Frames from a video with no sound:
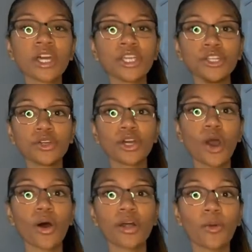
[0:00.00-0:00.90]
you can
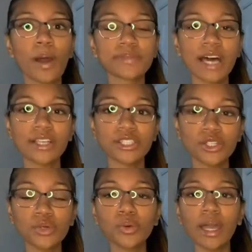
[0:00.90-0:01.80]
go on her website
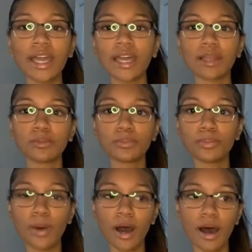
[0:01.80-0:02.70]
too and
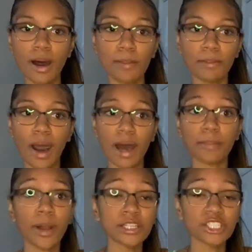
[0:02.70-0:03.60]
um, buy,
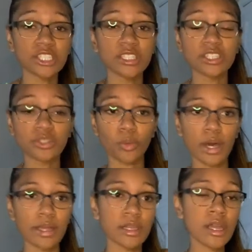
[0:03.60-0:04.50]
purchase this
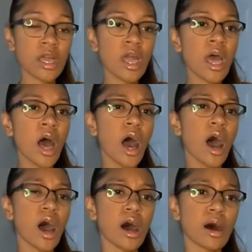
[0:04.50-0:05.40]
one.
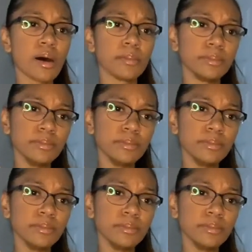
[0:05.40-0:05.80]
Um,